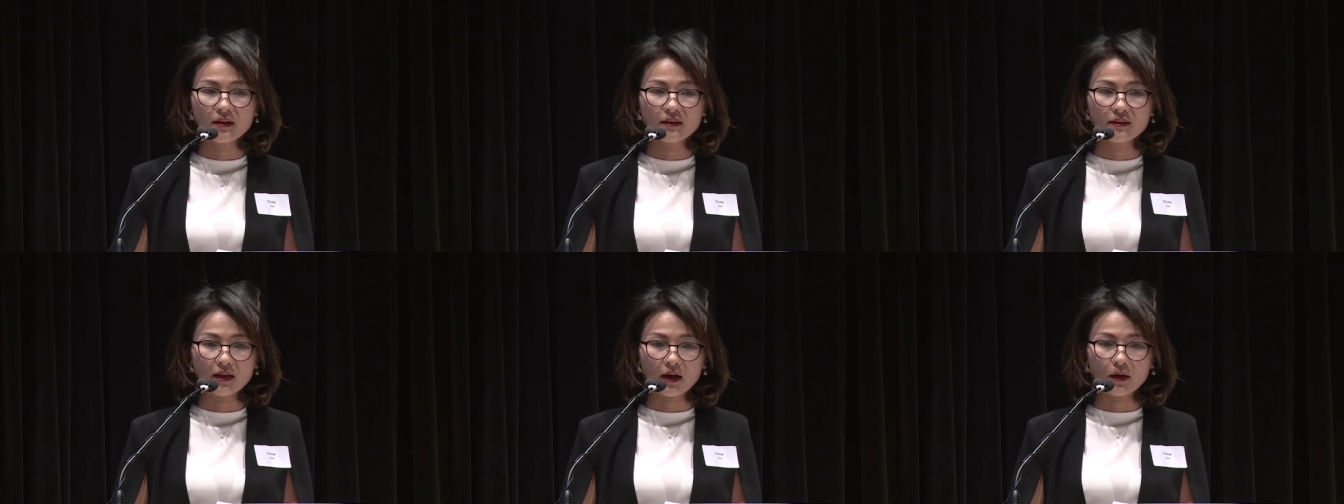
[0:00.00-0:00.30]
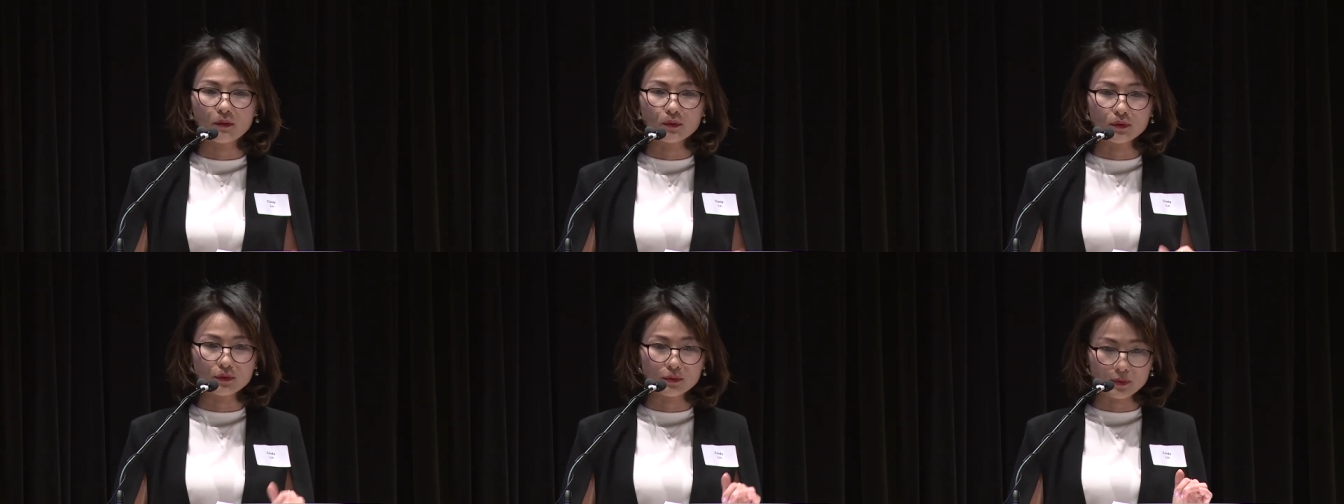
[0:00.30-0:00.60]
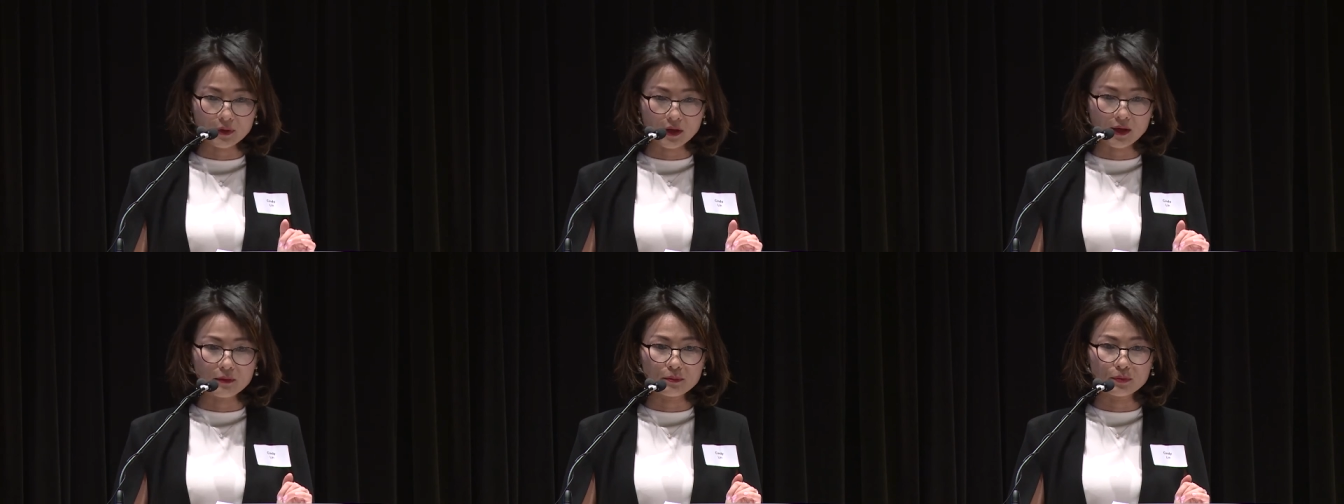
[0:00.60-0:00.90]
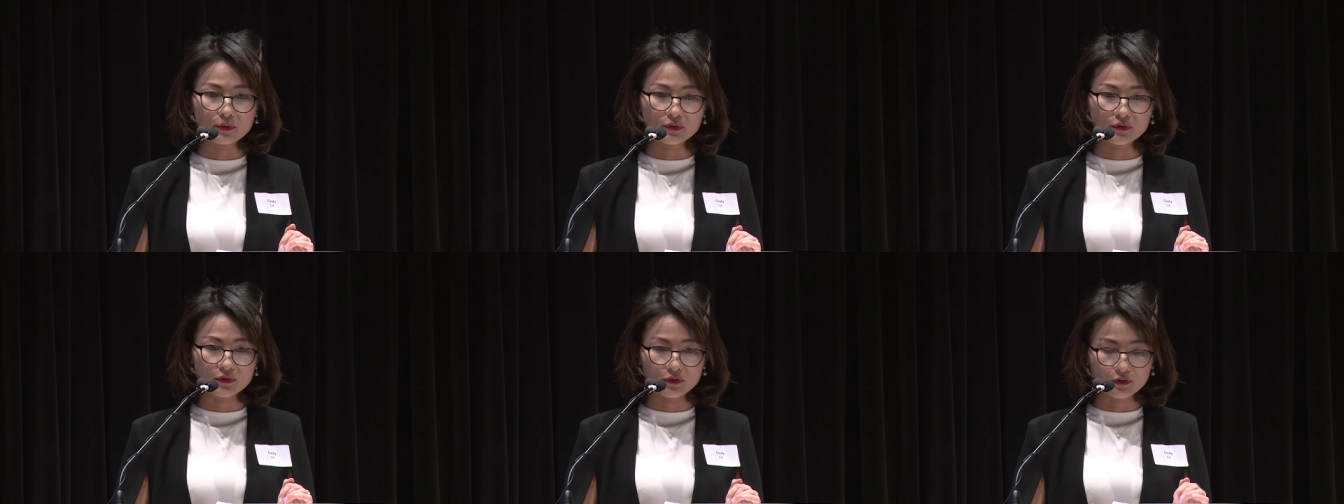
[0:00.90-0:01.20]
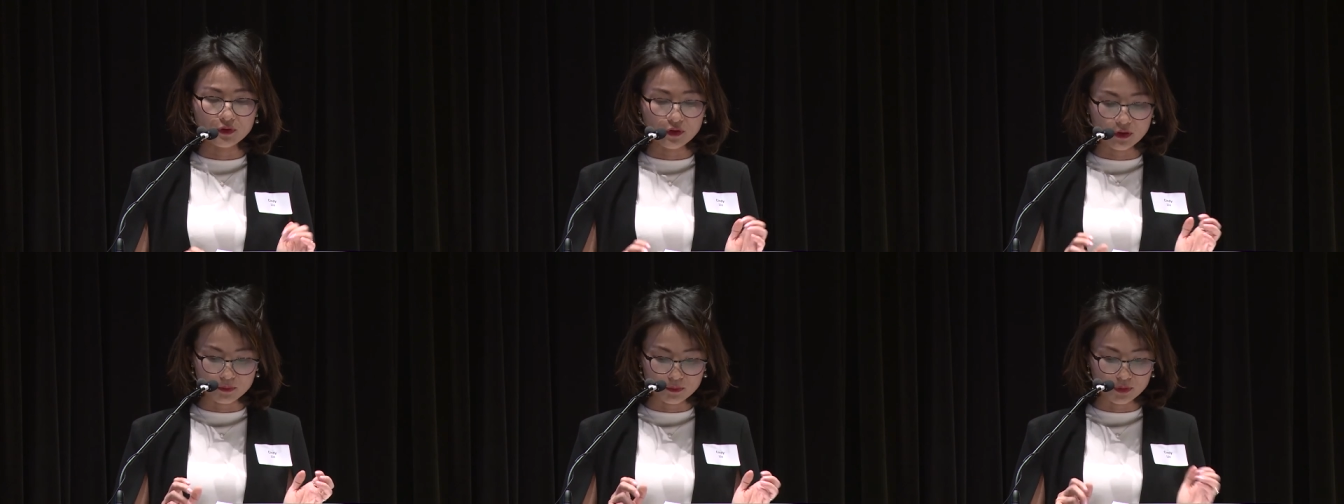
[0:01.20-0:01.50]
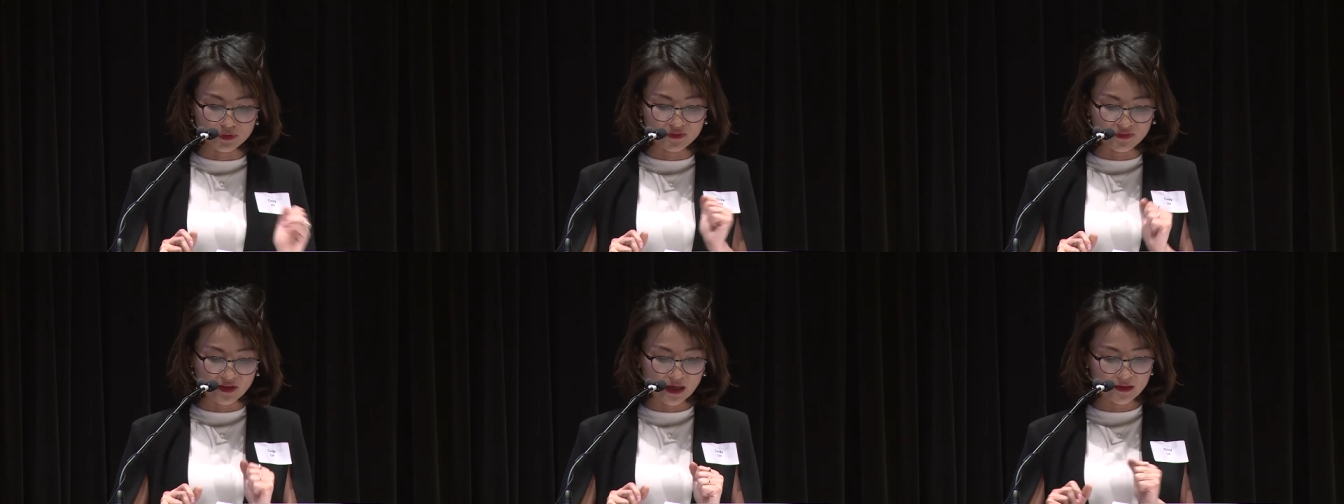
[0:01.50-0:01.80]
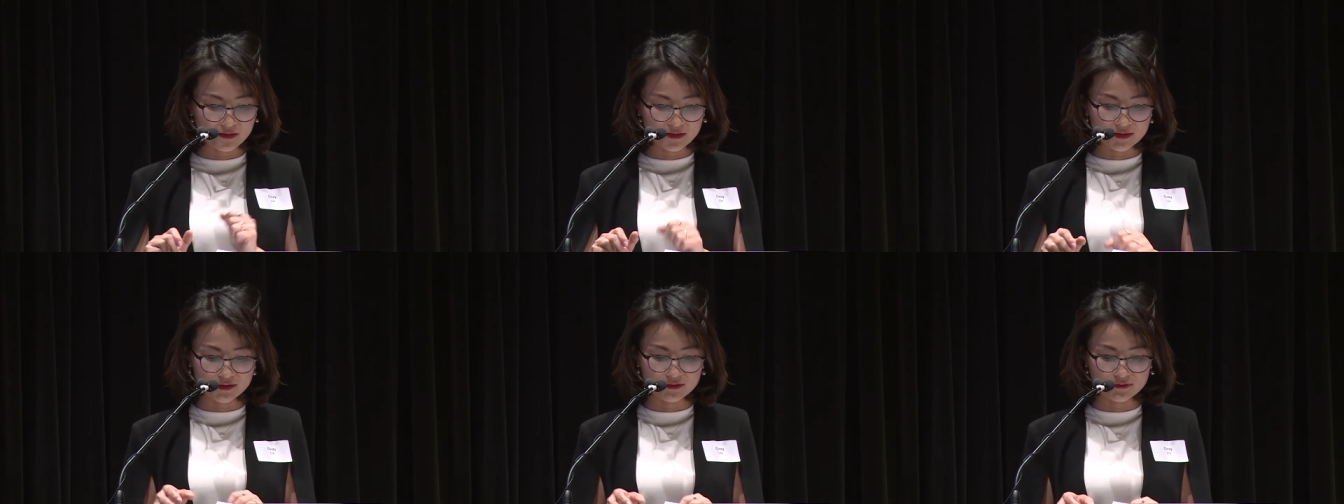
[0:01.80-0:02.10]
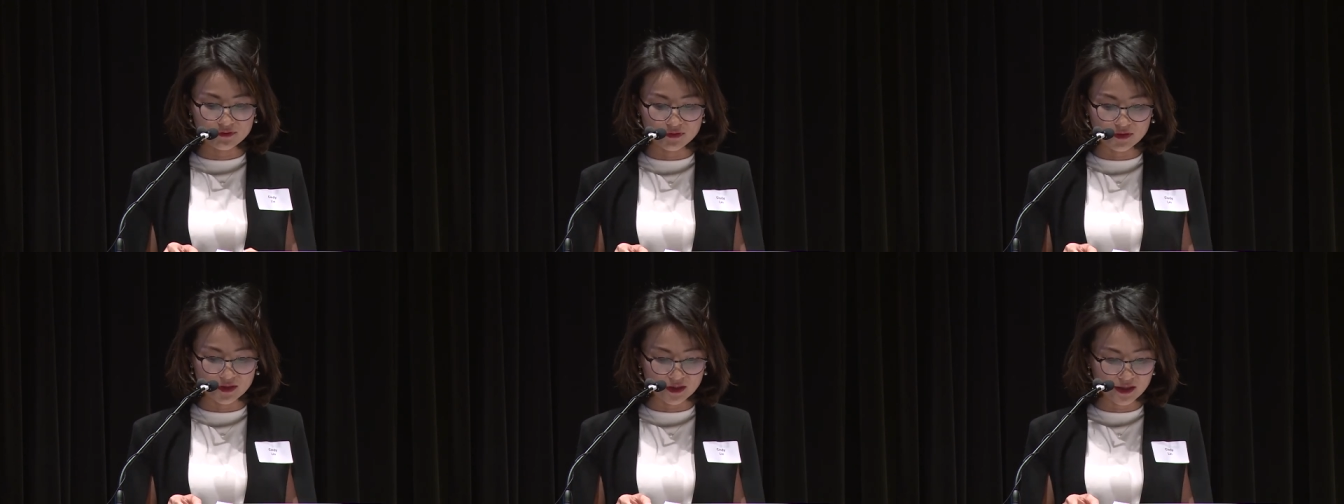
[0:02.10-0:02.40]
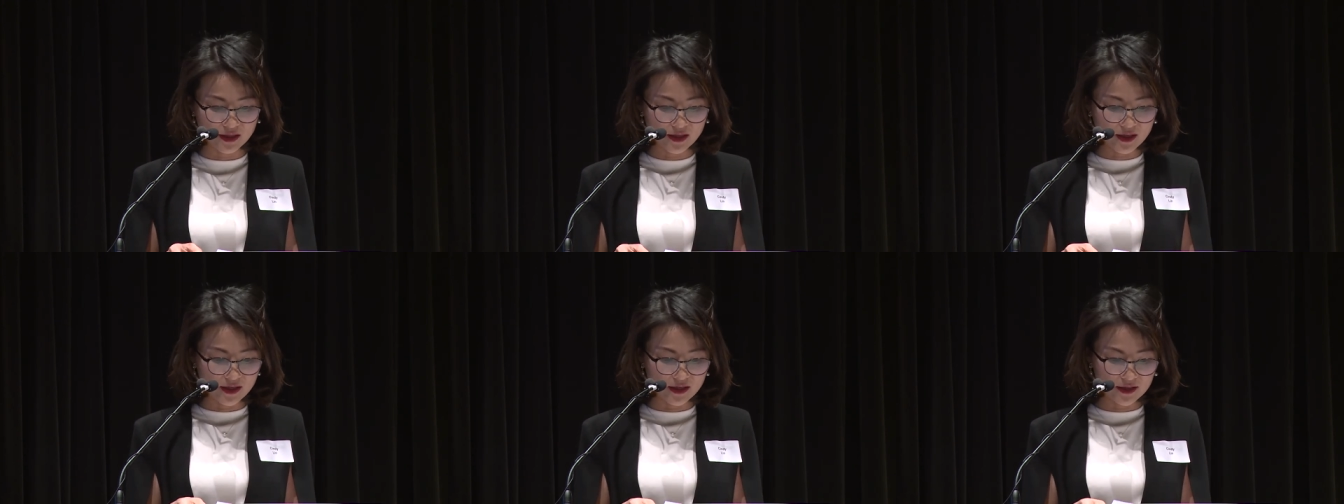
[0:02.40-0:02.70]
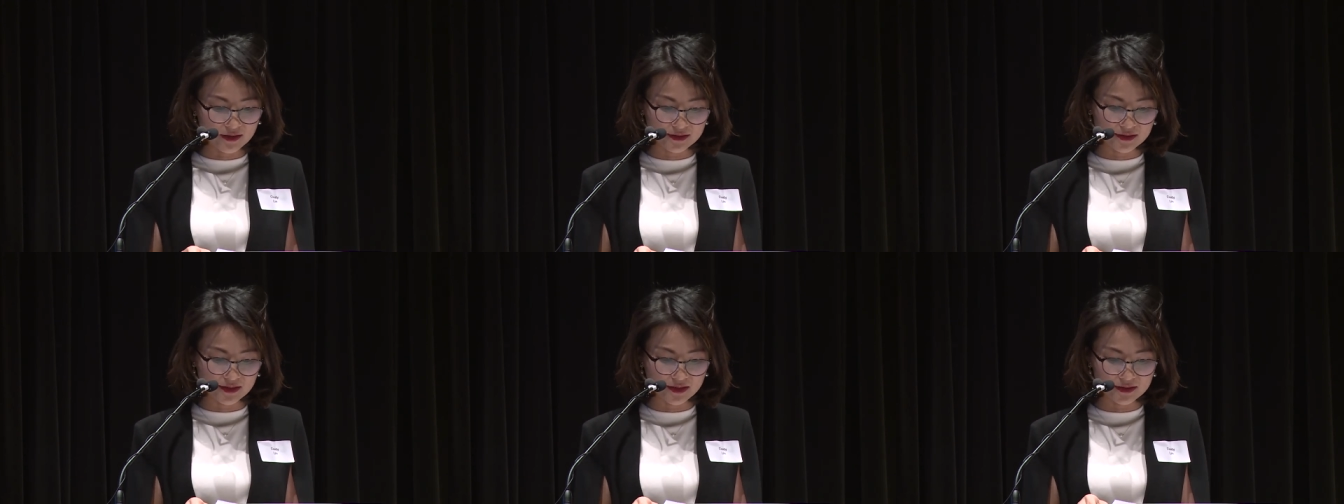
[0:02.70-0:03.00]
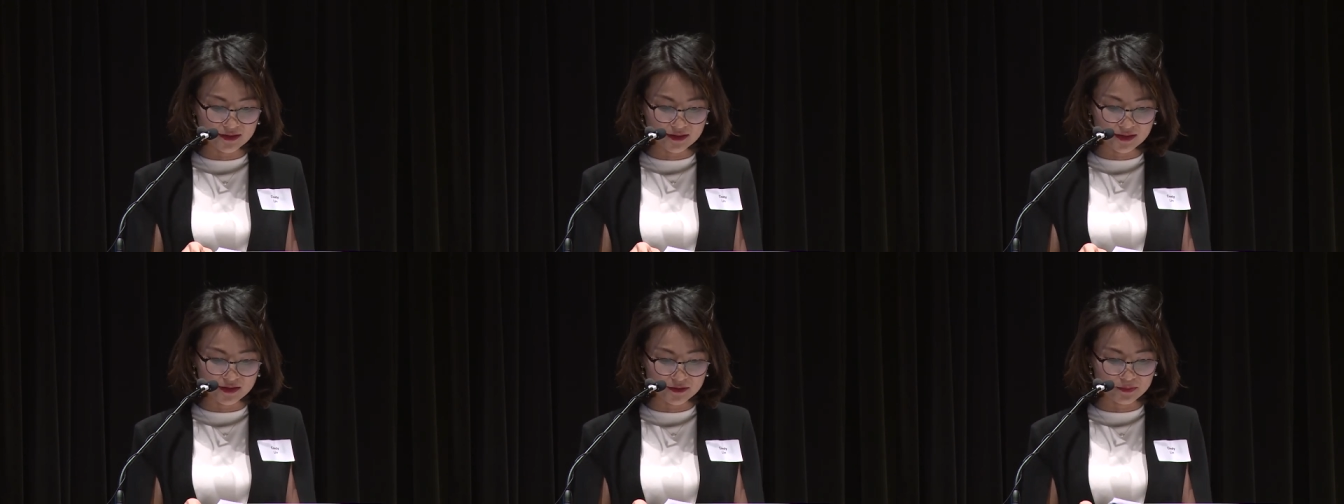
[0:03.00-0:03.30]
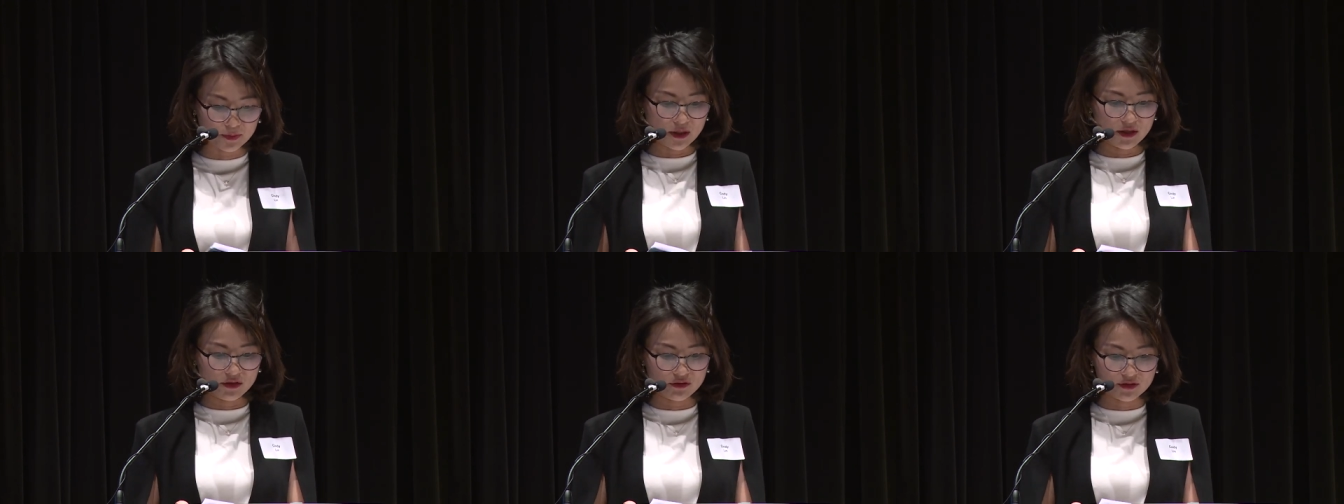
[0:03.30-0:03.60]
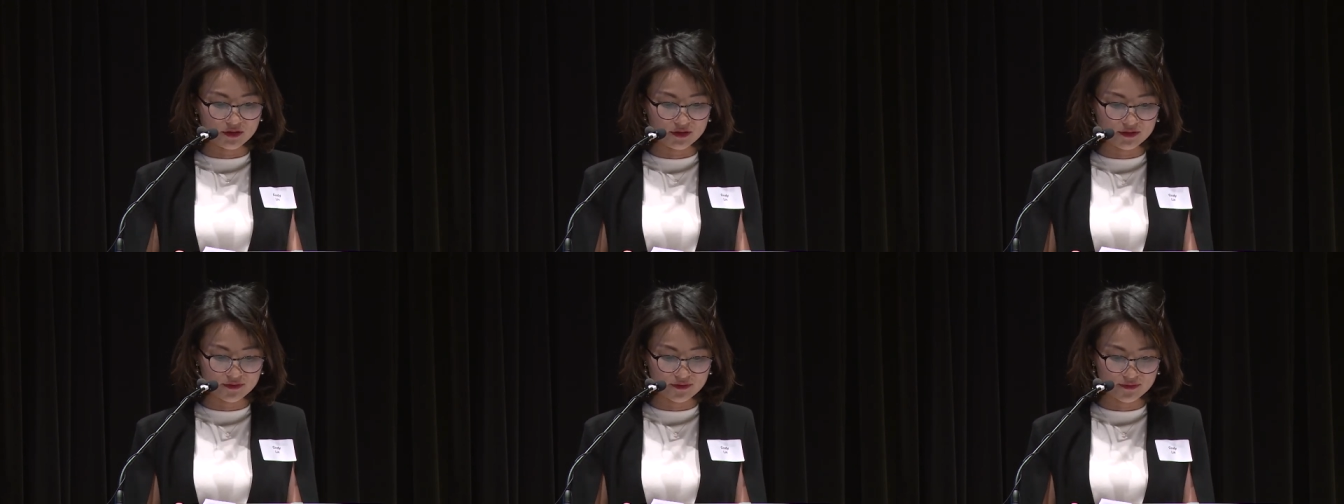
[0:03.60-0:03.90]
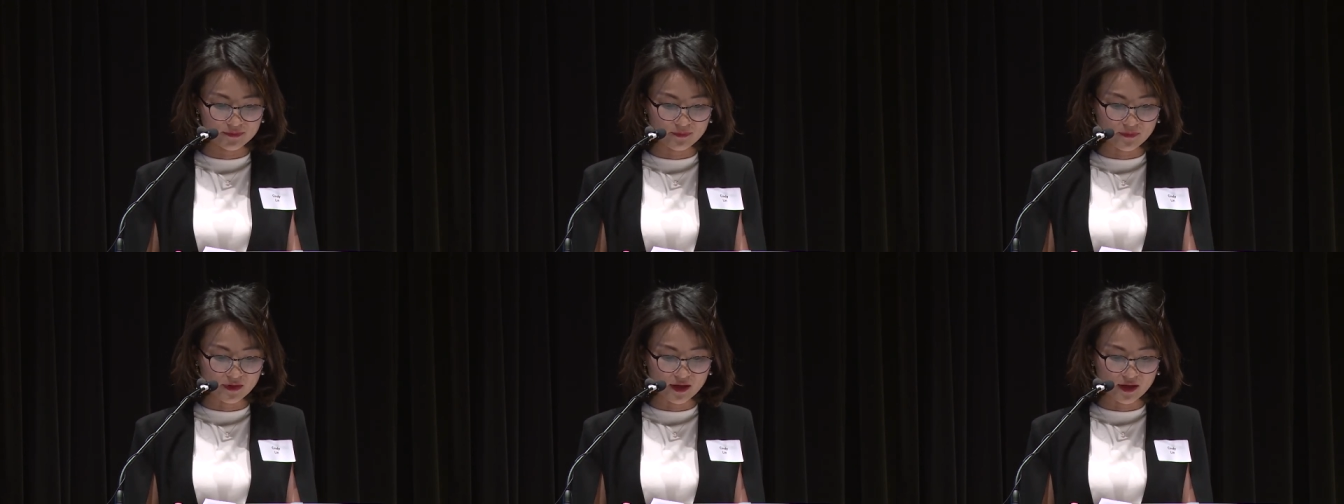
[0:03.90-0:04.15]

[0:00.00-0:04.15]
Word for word: that will be able to comprehensively assess these patients.